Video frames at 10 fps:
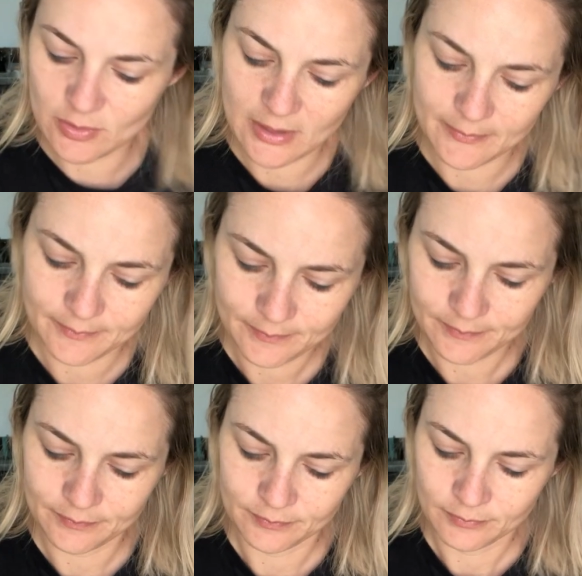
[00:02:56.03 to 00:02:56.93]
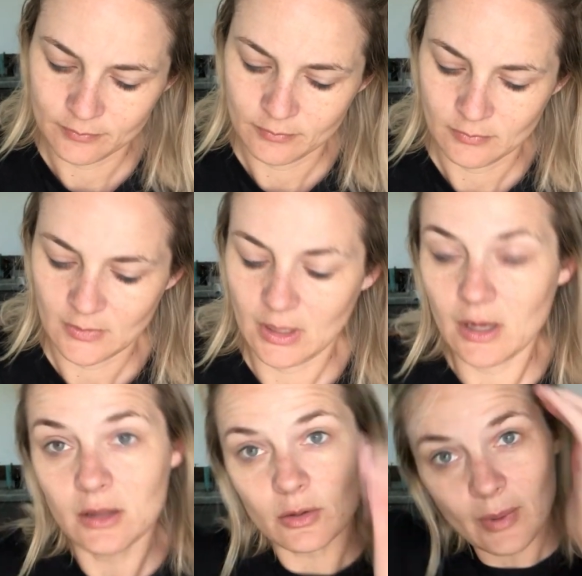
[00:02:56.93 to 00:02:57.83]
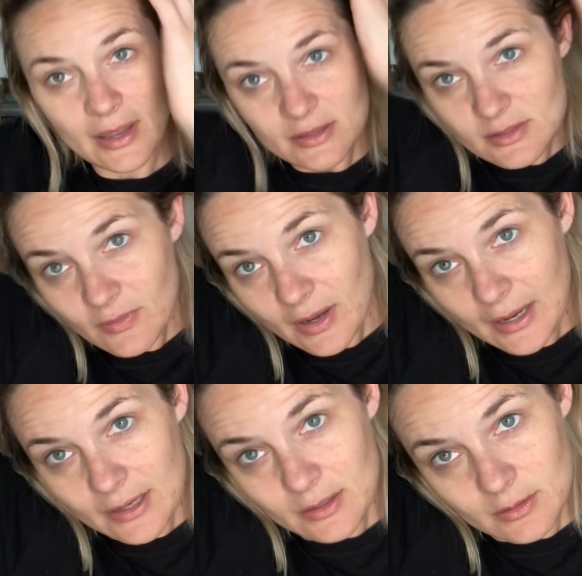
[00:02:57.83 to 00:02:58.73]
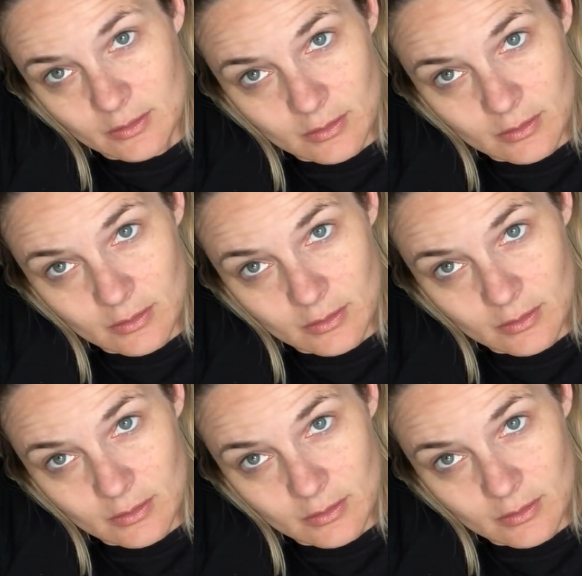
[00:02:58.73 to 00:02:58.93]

doing. Either way is fine.